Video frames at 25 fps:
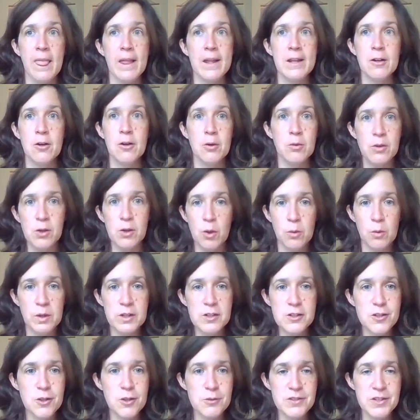no
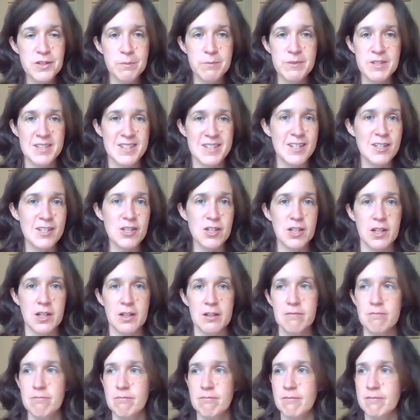one shows up to
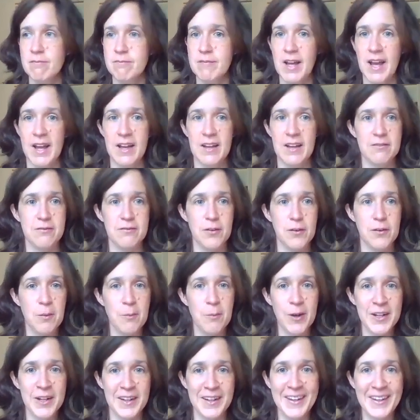teaching for the
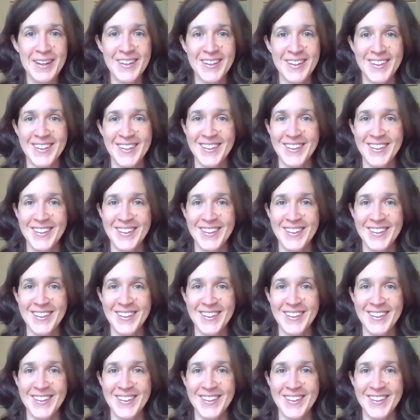money.